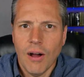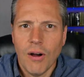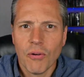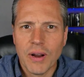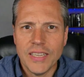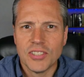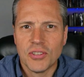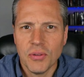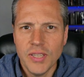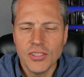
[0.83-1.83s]
All right.
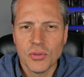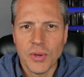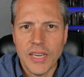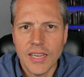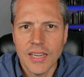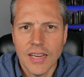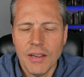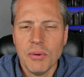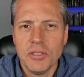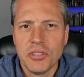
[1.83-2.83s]
So this week,
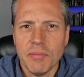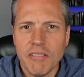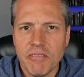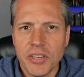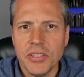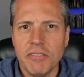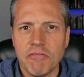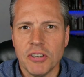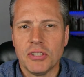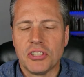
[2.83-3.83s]
I went to my very
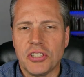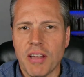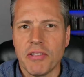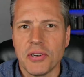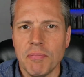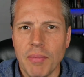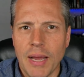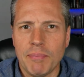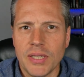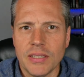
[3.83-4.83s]
first Southern
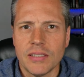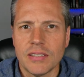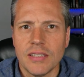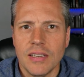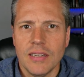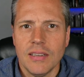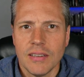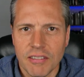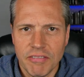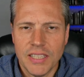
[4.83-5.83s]
Baptist
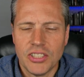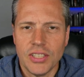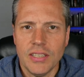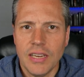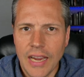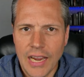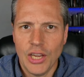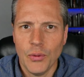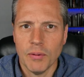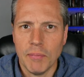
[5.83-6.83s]
Convention
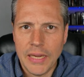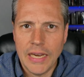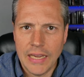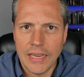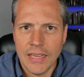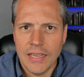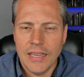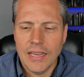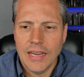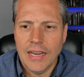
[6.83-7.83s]
annual meeting.
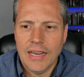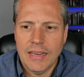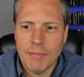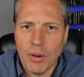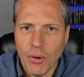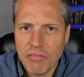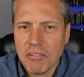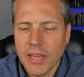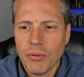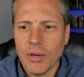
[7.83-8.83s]
My wife
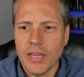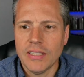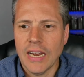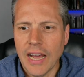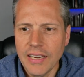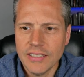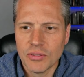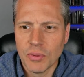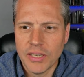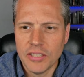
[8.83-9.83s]
and I went, and I
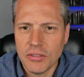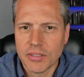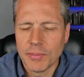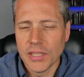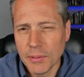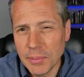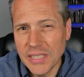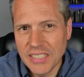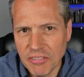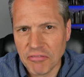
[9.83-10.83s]
just wanted to do something a little
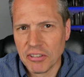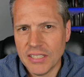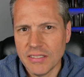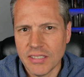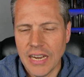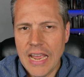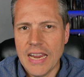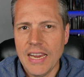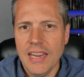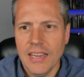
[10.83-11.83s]
bit different
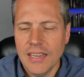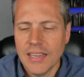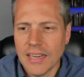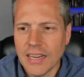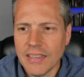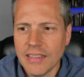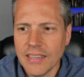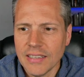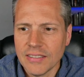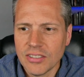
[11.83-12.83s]
today on
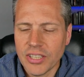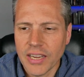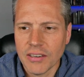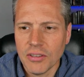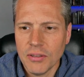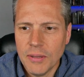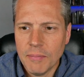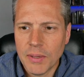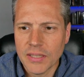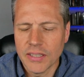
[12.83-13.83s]
this channel
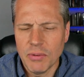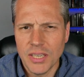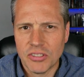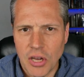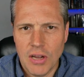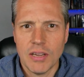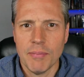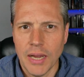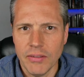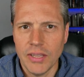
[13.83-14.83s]
because I want to talk
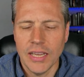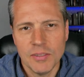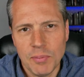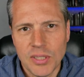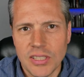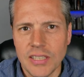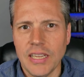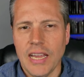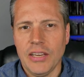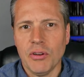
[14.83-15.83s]
about the SBC and
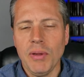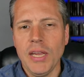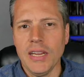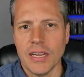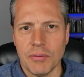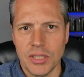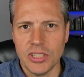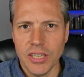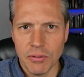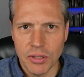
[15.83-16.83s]
the annual meeting. And I want to
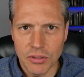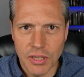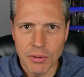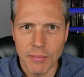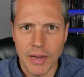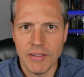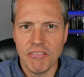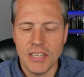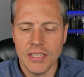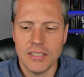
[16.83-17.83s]
share with you some of my
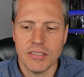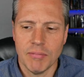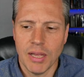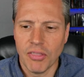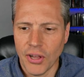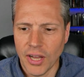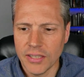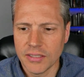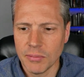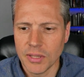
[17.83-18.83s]
feelings, some of my
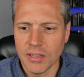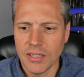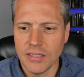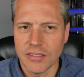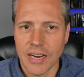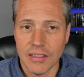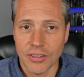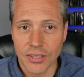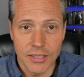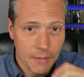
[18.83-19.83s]
thoughts, some of the things that I
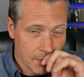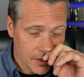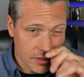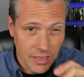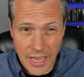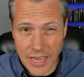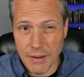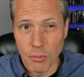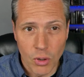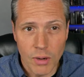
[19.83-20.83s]
learned a
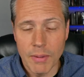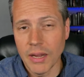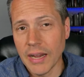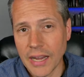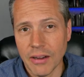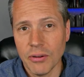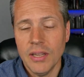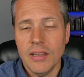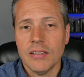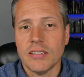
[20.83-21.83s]
lot more about how
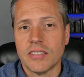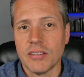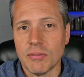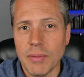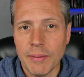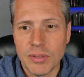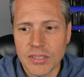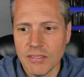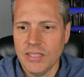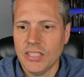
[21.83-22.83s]
the Southern
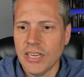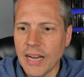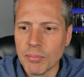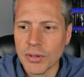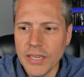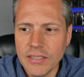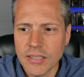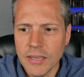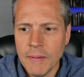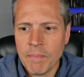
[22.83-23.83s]
Baptist Convention operates.